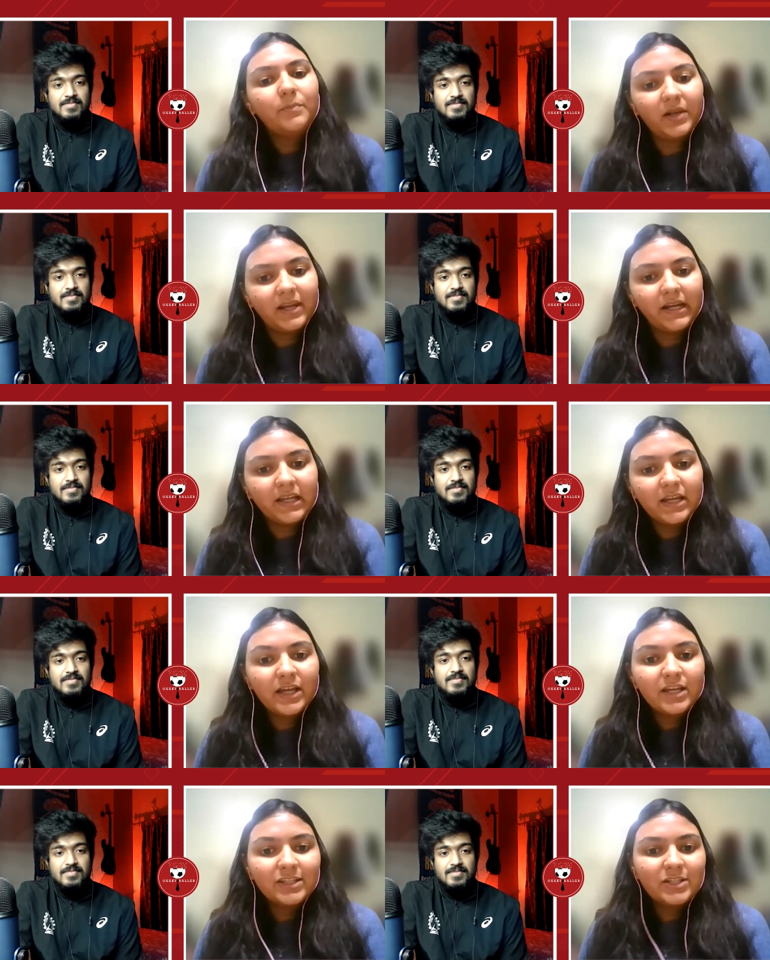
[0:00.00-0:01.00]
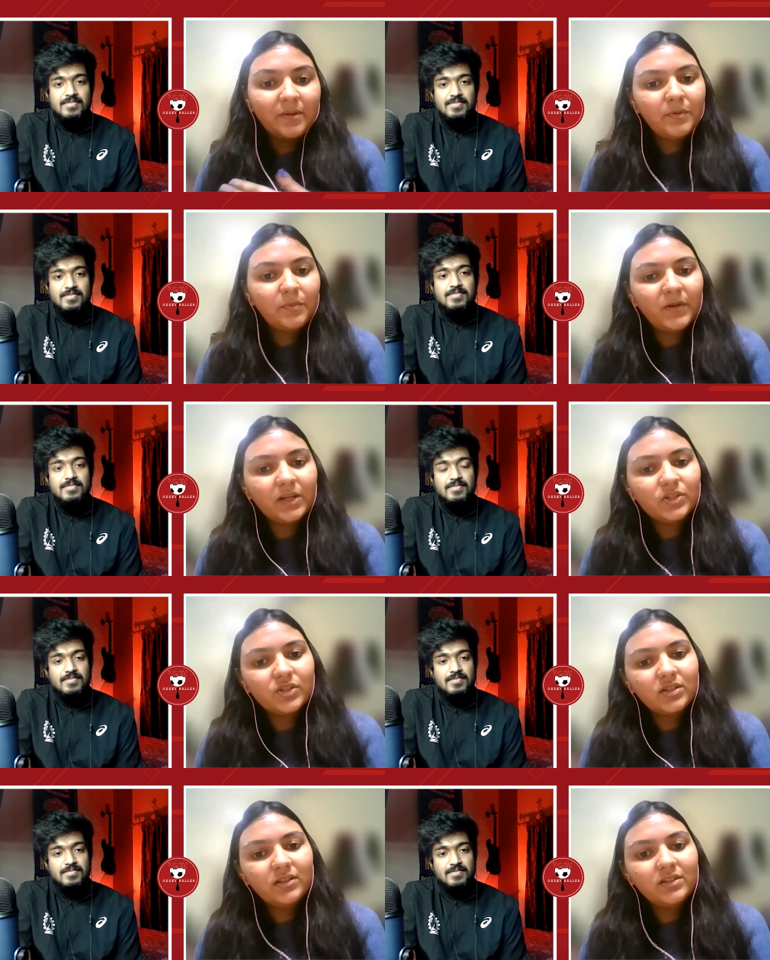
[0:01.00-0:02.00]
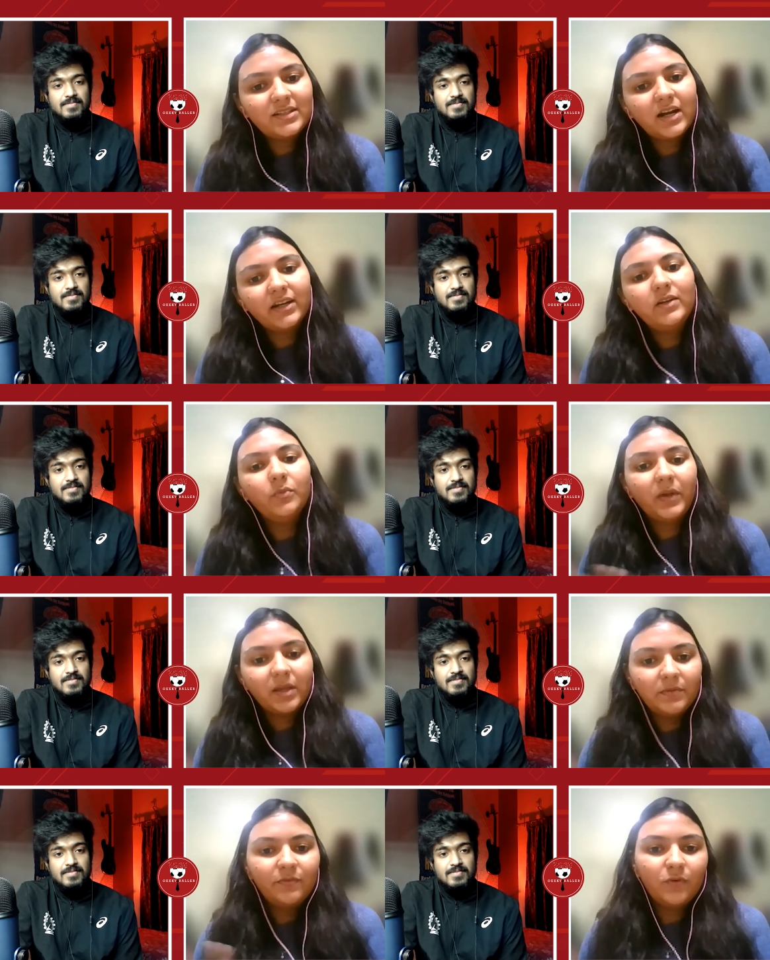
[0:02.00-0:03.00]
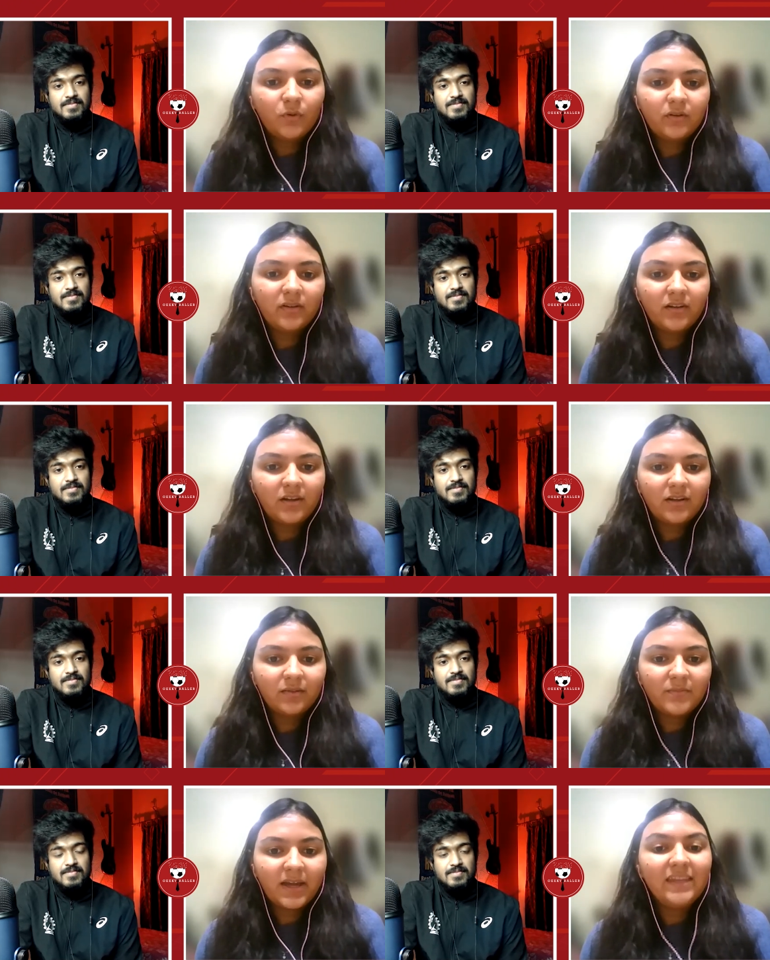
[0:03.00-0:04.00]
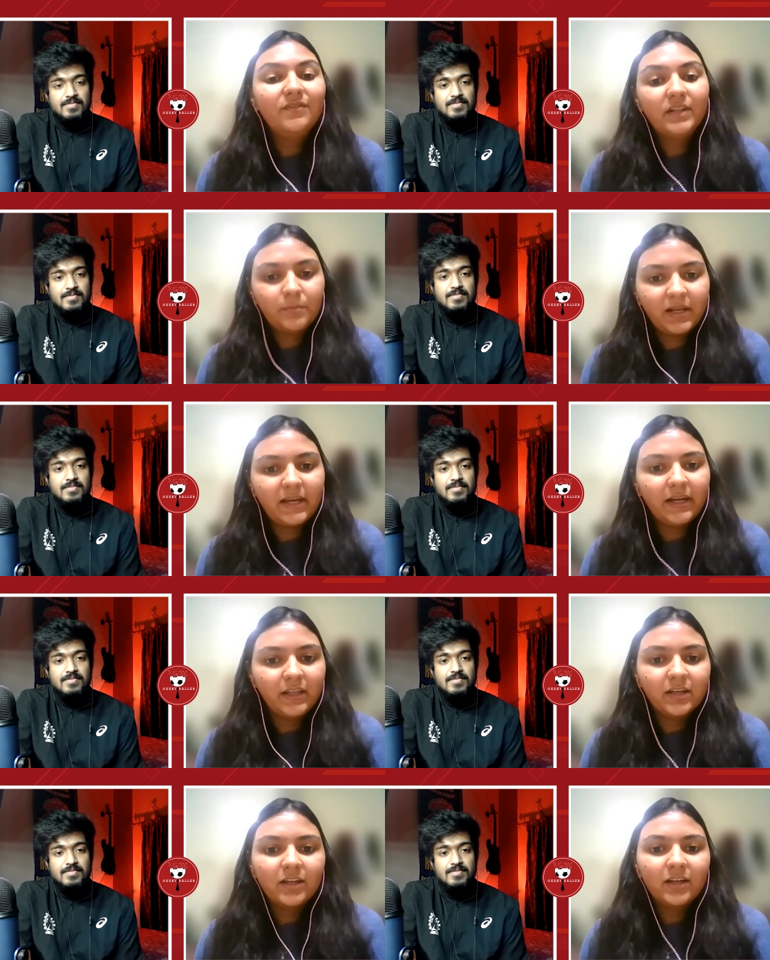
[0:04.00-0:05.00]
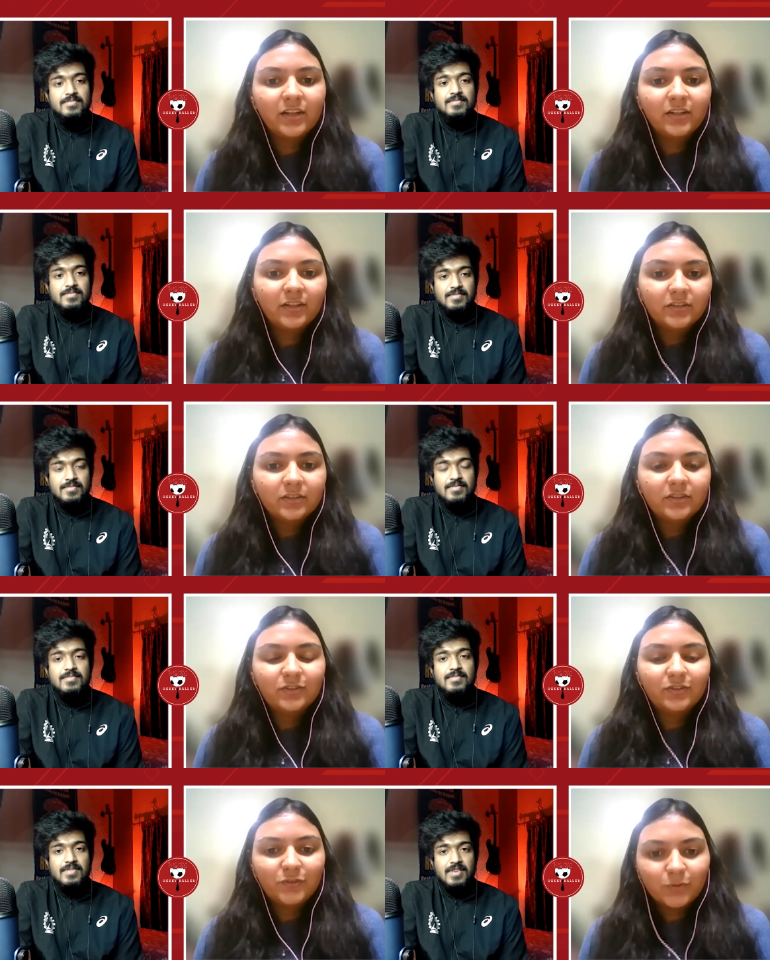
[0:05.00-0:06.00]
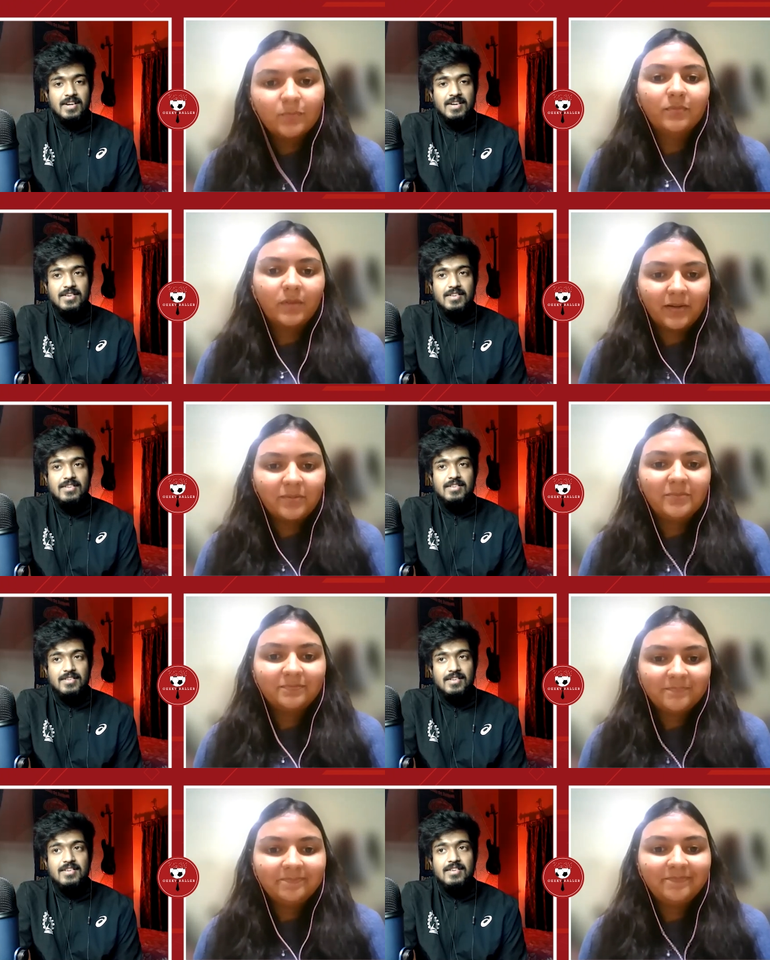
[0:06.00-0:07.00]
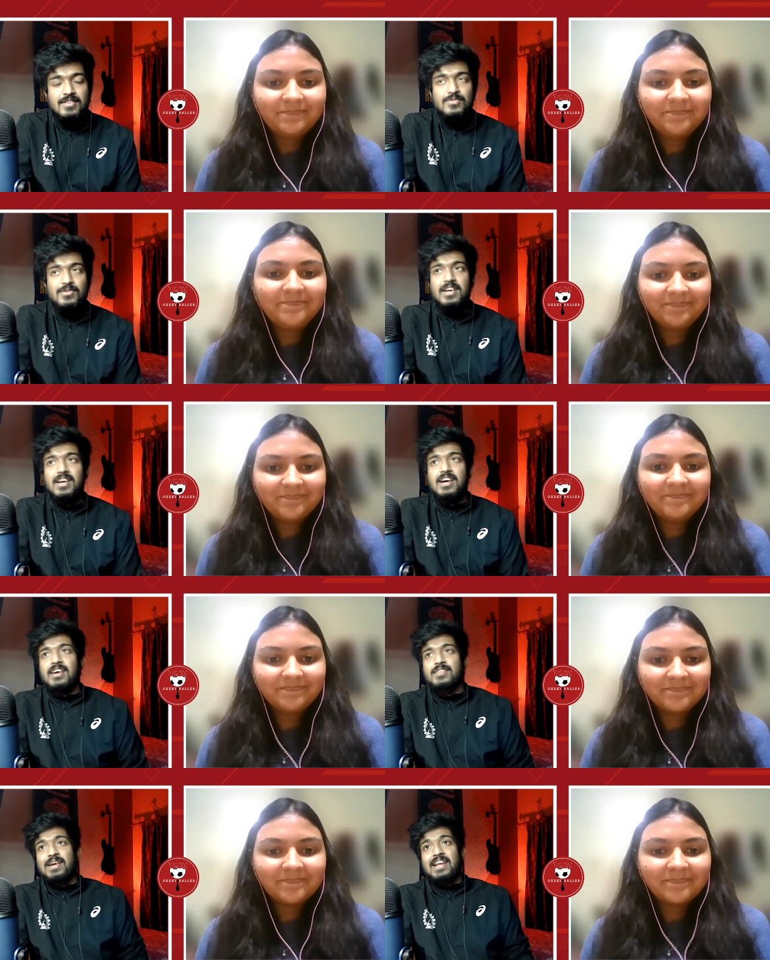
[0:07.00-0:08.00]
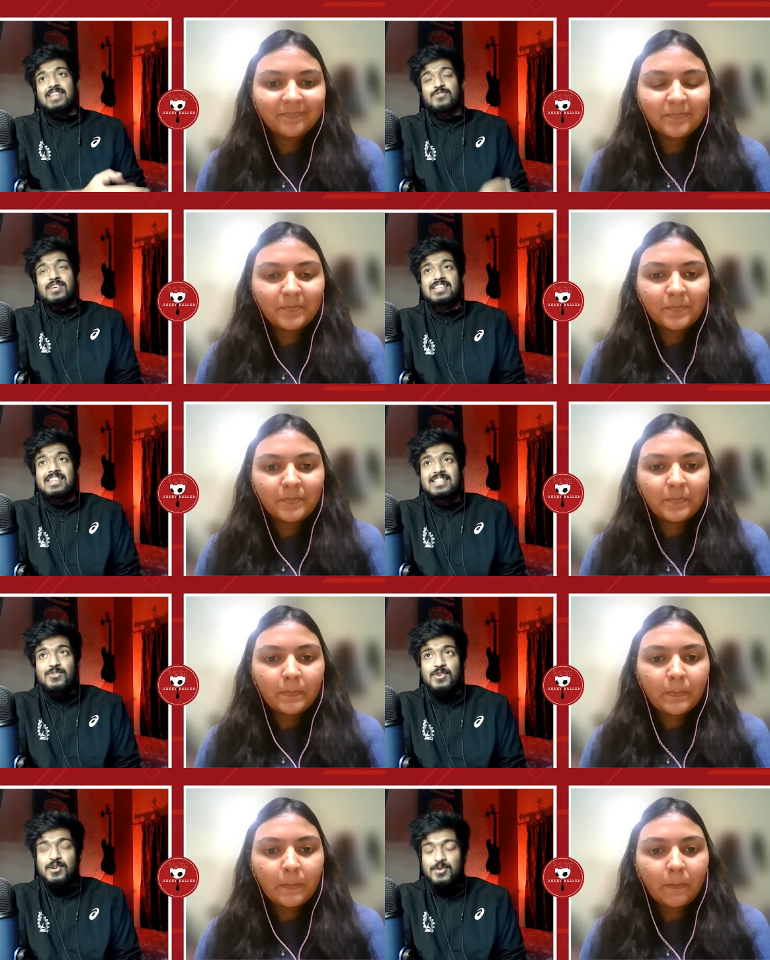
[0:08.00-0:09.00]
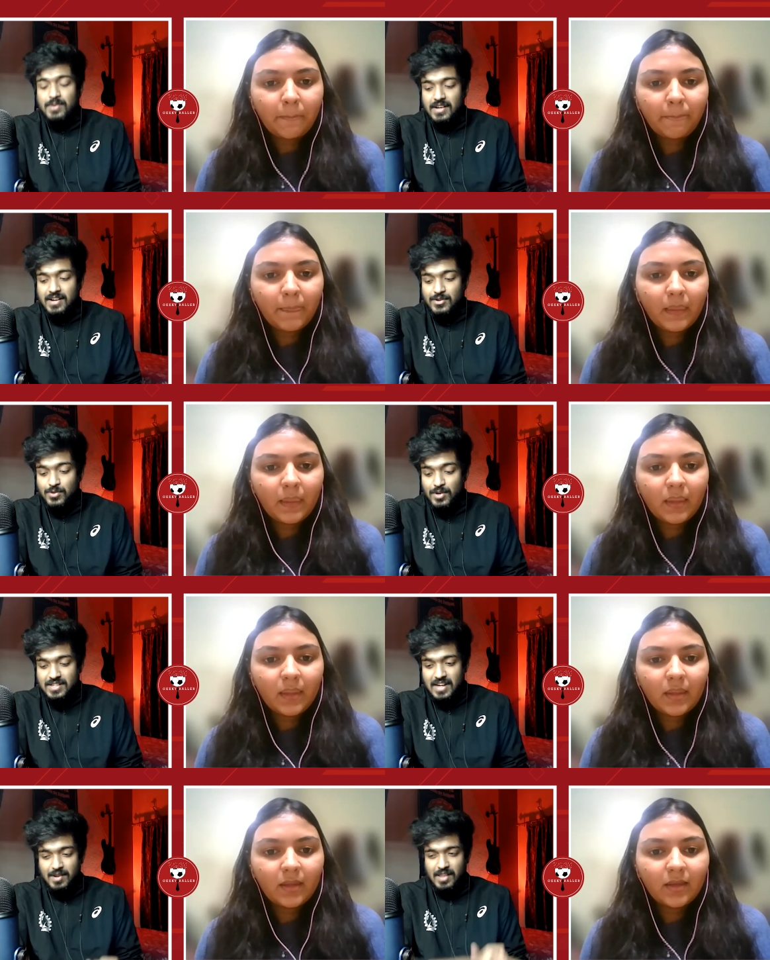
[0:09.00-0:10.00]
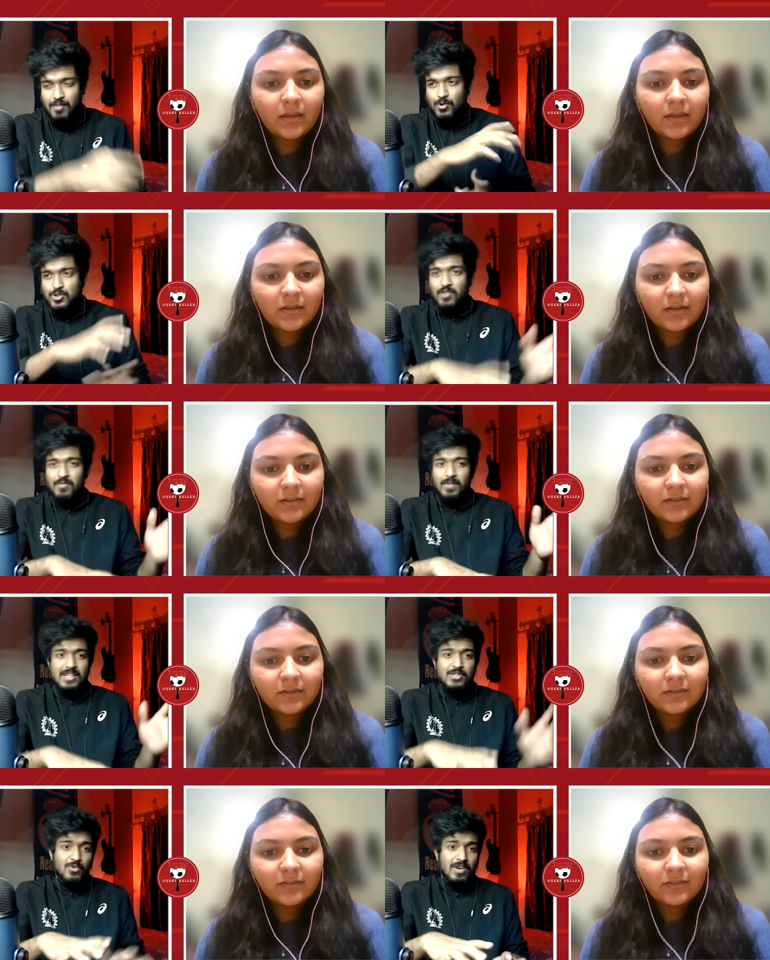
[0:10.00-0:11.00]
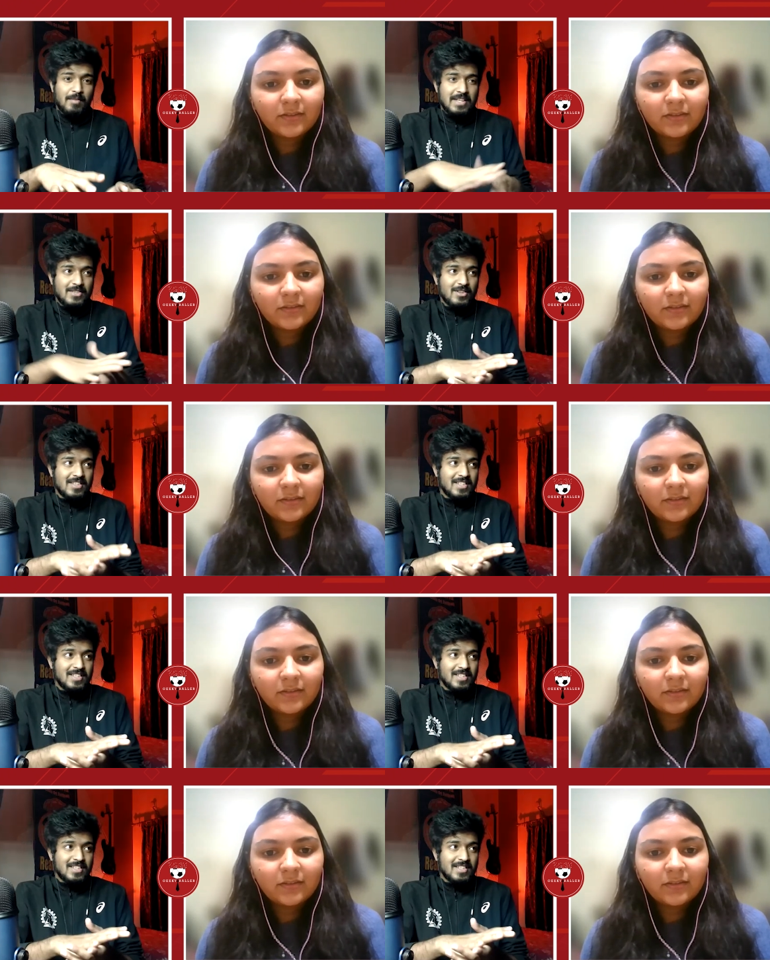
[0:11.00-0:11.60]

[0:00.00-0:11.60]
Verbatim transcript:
Speaker 1: applied. So my preparation started way before um, I even applied.
Speaker 2: So right. yeah so like uh, my next question is going to be towards that like most of my student base or the